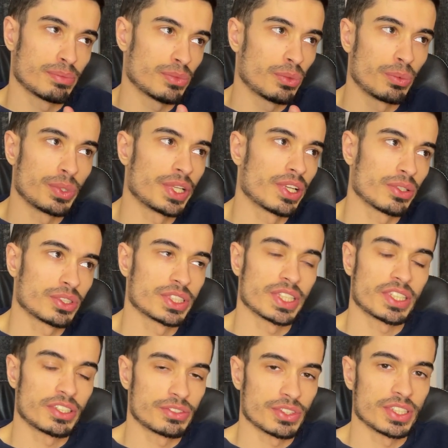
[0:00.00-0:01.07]
without
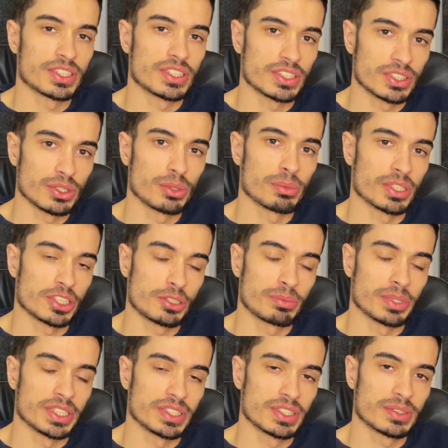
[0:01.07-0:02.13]
sacrificing so much
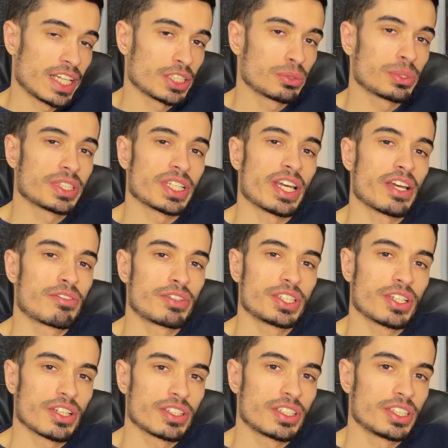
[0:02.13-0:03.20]
space. As with every
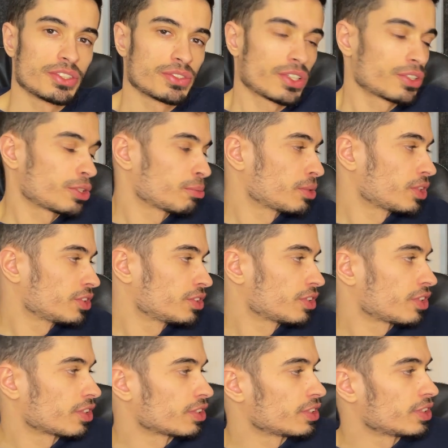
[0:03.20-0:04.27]
other Eve Audio
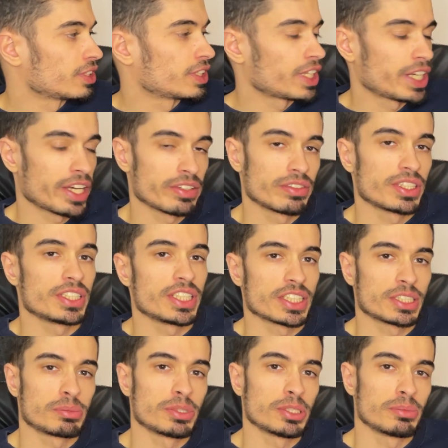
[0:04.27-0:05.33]
monitor, they have a
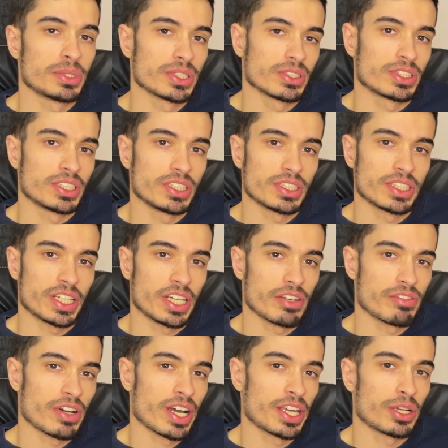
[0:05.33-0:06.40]
DSP built in. They
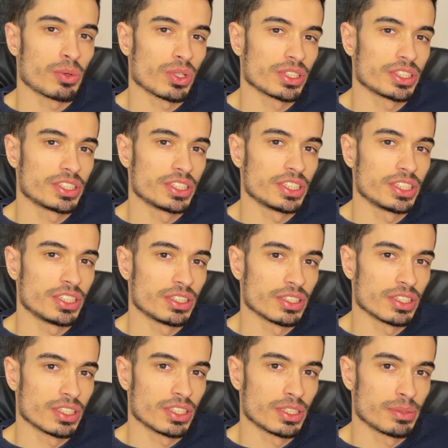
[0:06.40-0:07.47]
have high quality
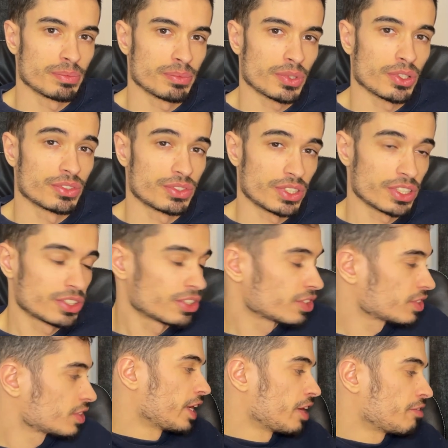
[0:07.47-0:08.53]

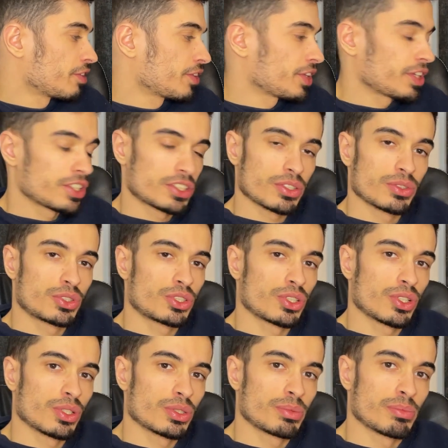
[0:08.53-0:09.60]
converters. Everything is
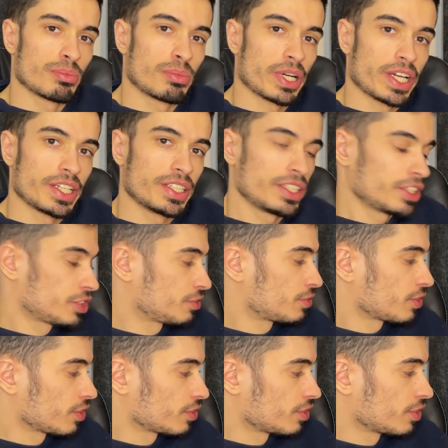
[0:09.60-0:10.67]
controlled by this
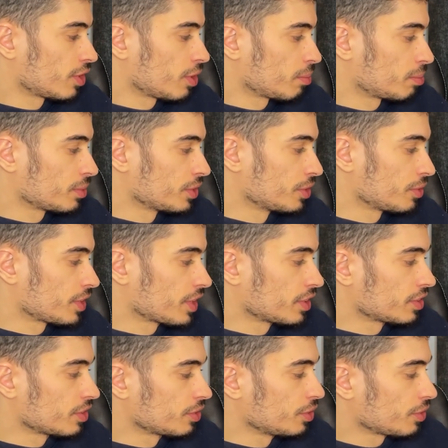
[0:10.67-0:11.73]
front knob. You
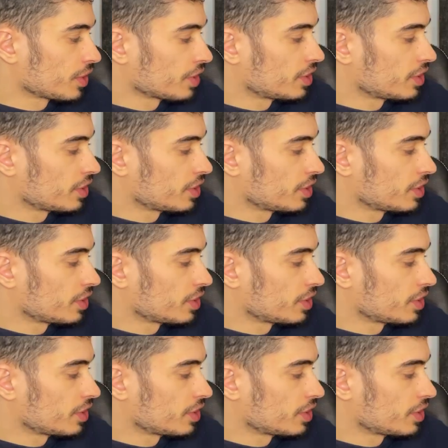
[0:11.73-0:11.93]
can